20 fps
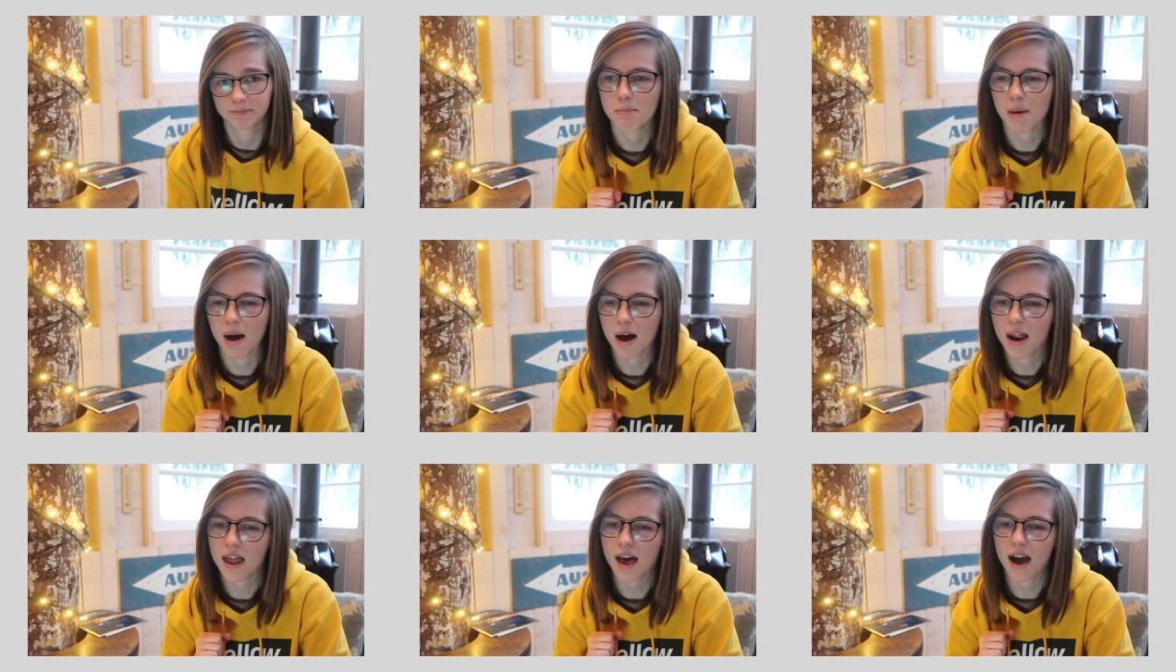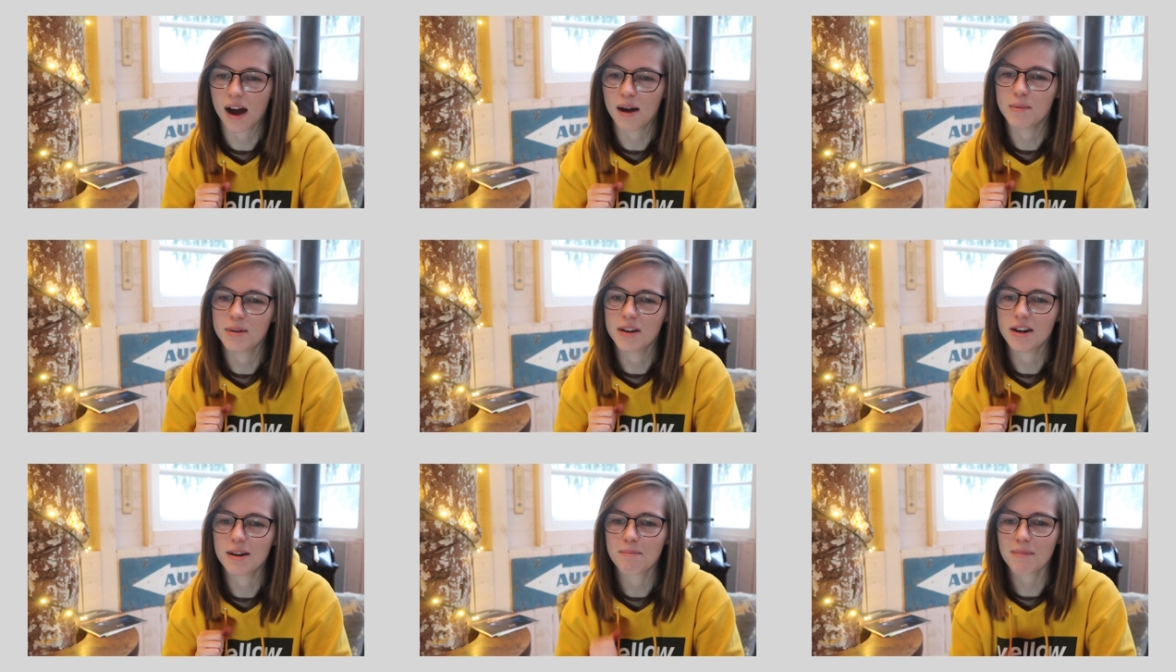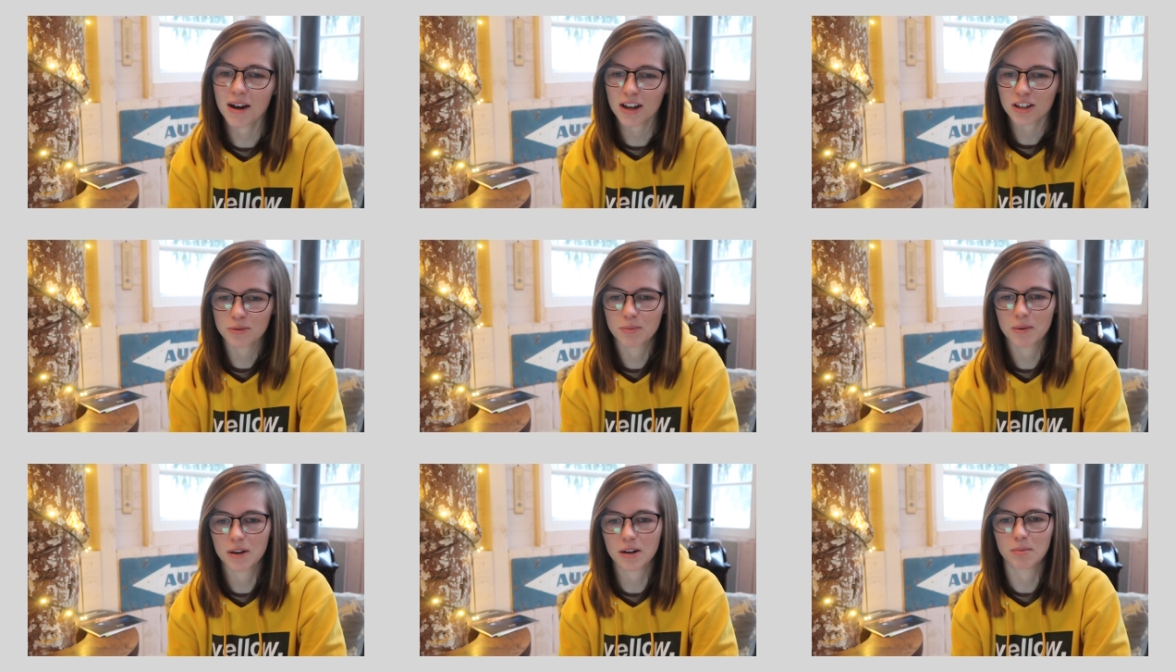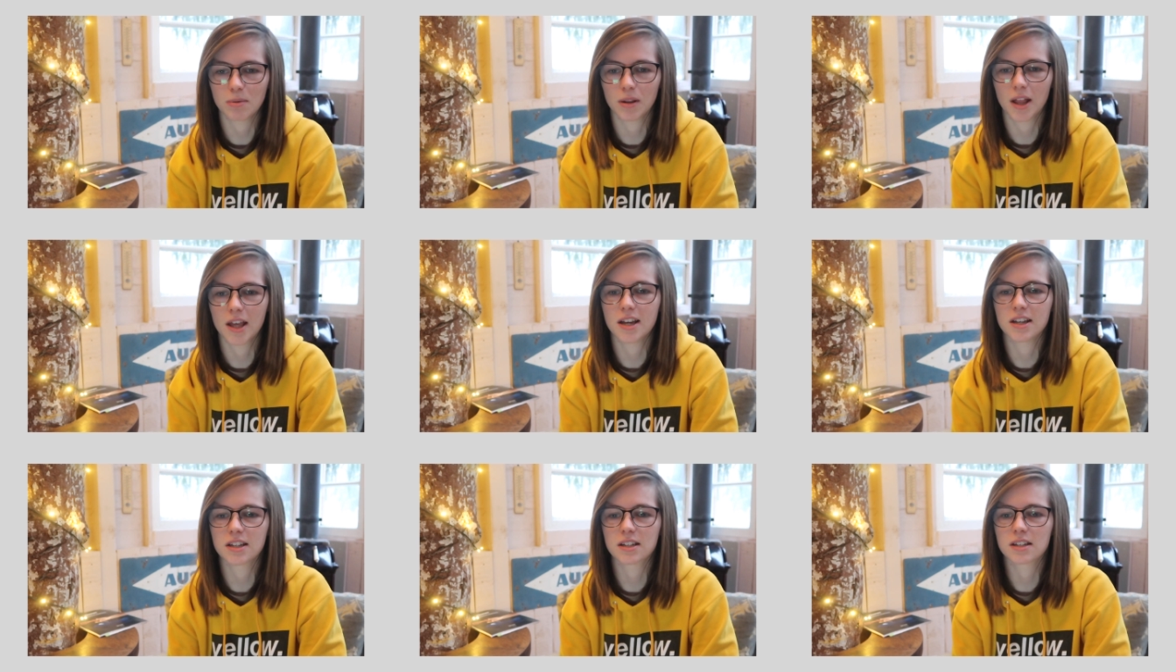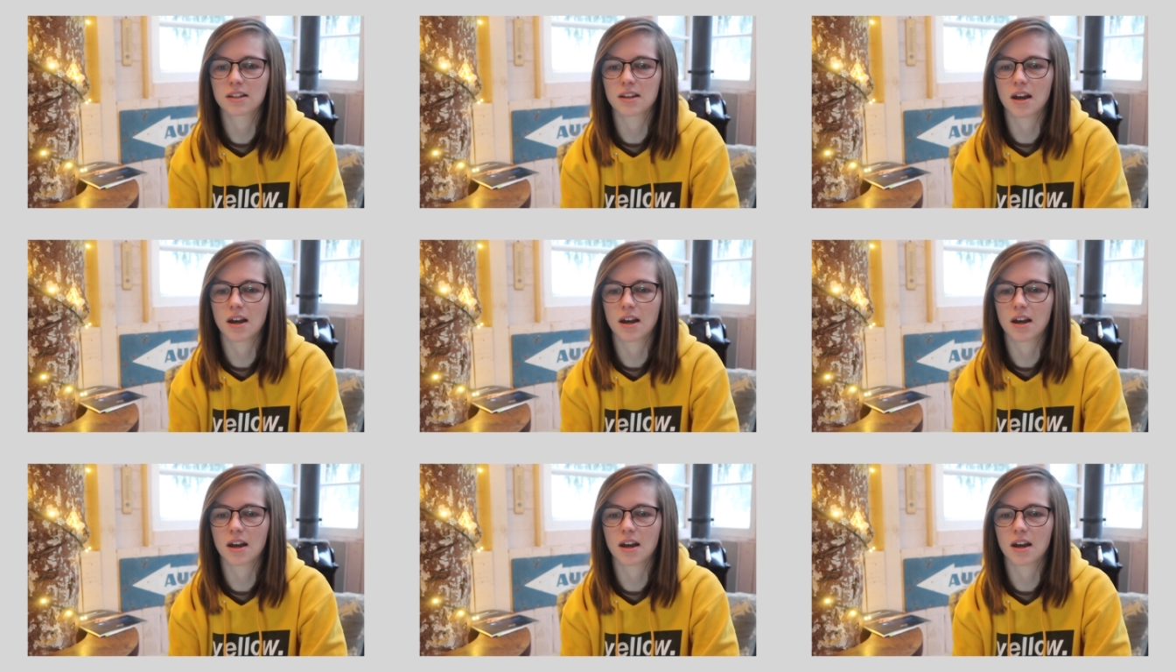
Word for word: but I'm in a much better place